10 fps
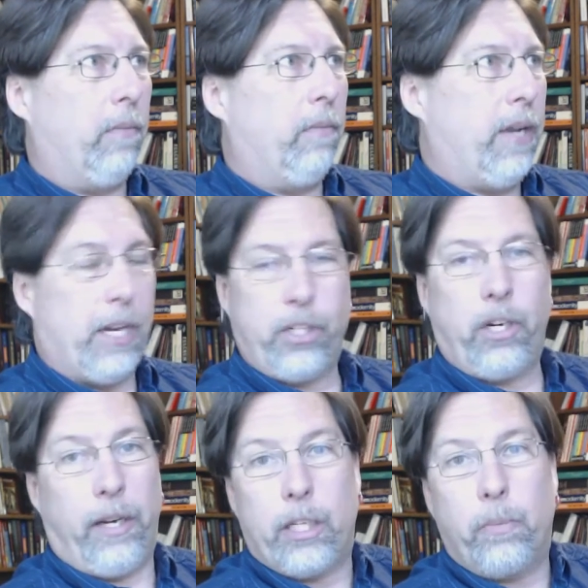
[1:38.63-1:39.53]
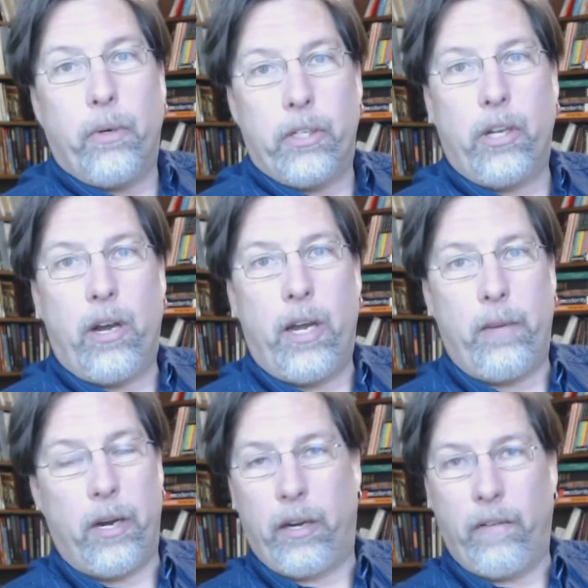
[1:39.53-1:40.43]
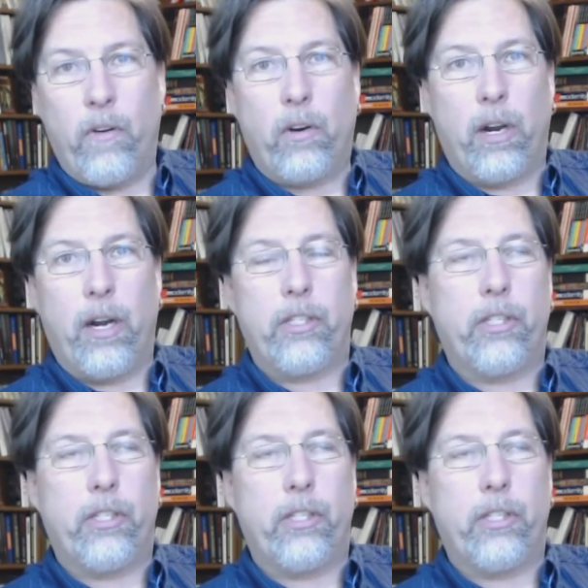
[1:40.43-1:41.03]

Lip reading: national experts on American folk art.